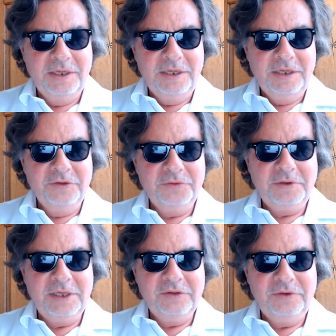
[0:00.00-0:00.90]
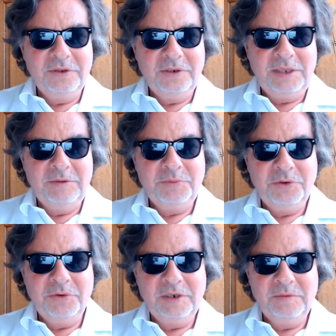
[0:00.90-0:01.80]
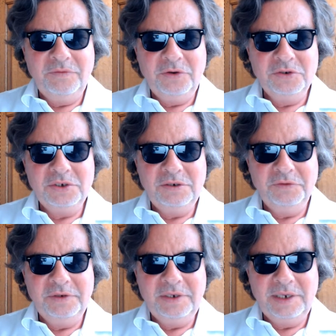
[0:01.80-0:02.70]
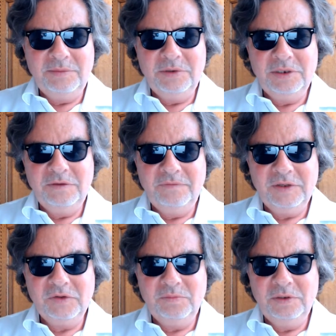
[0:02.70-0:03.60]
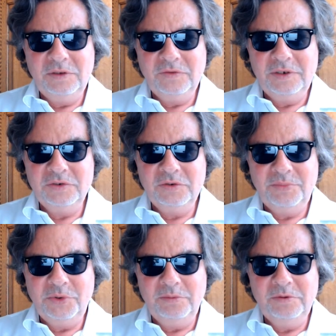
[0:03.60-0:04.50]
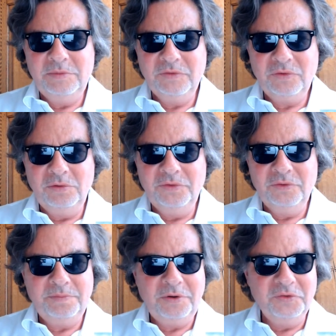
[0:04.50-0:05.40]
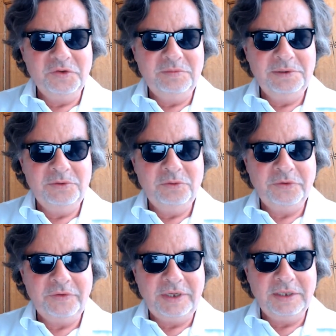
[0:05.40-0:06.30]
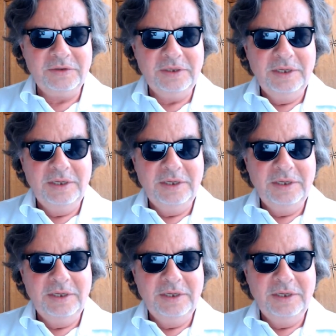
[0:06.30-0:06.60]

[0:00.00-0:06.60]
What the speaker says: A stochastic dynamic programming version of the dynamic investment decision problem is also possible to present